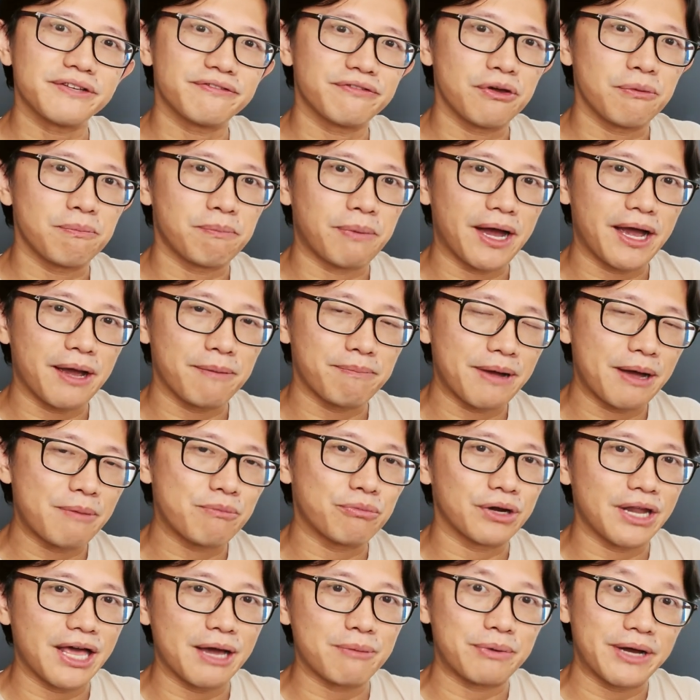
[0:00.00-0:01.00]
if you buy a
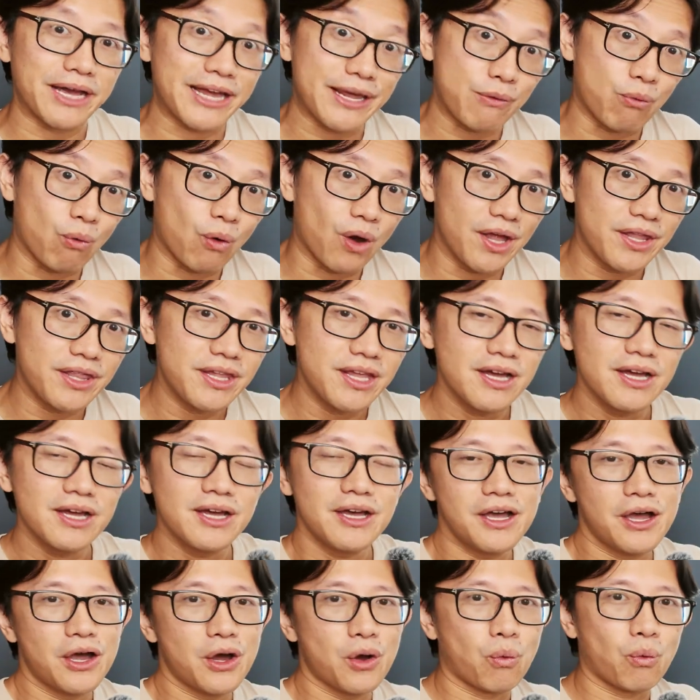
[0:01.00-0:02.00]
Bambu Lab A1
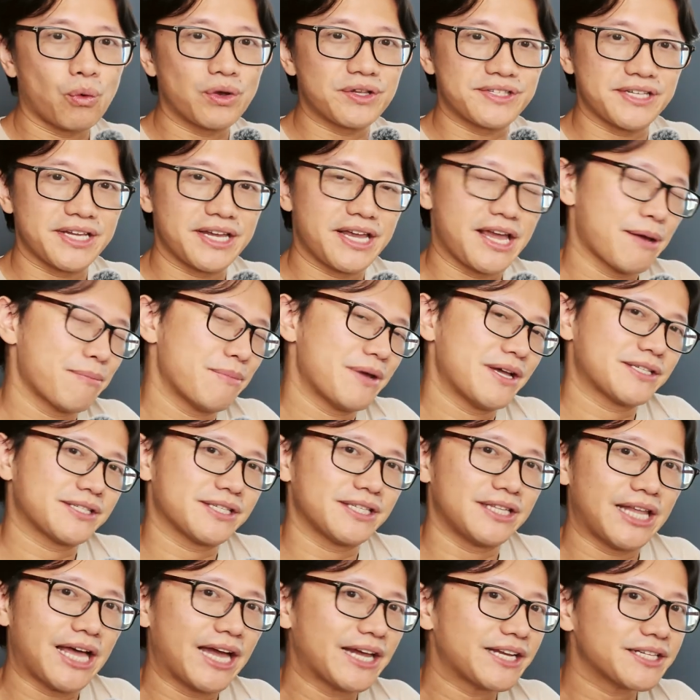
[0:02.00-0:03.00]
with
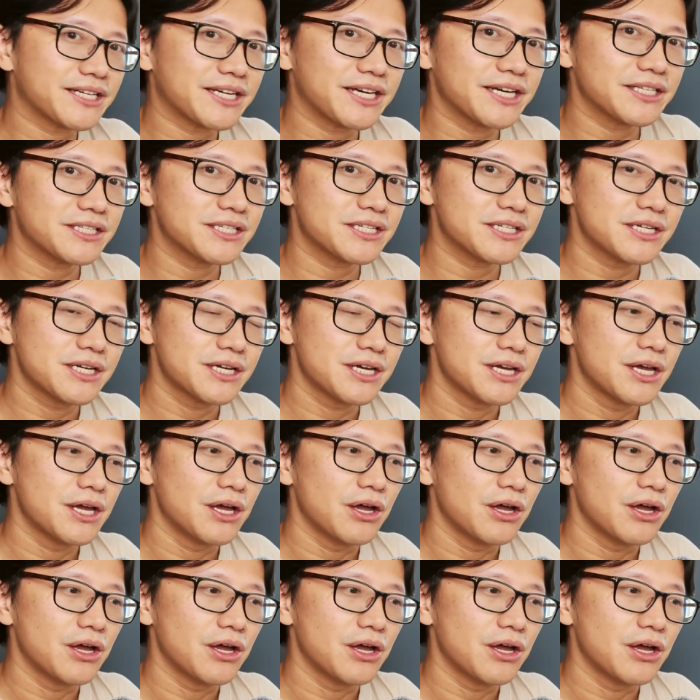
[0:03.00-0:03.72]
AMS Light Kit,